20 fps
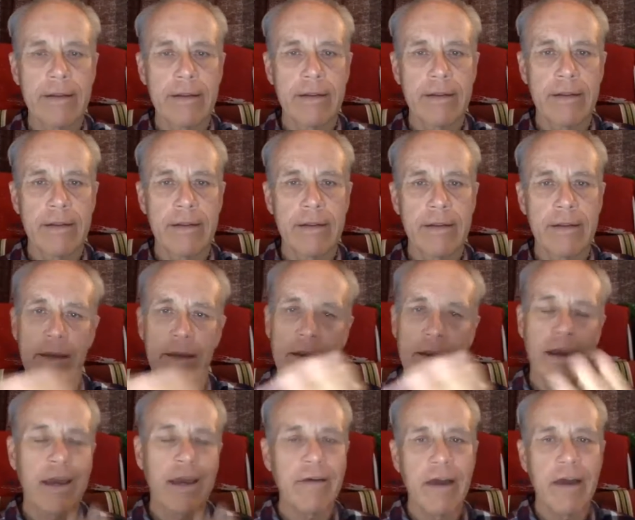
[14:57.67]
Yeah. And
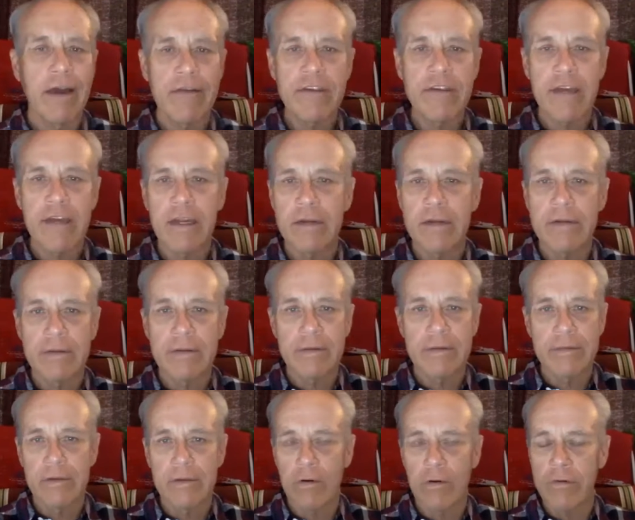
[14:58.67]
I've said it
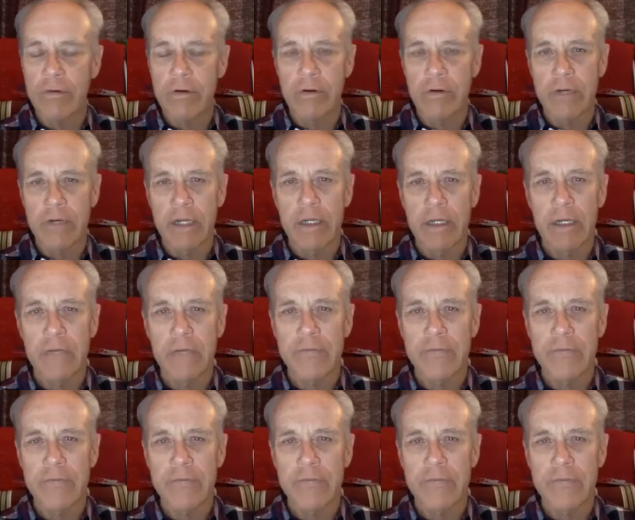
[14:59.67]
over and over again.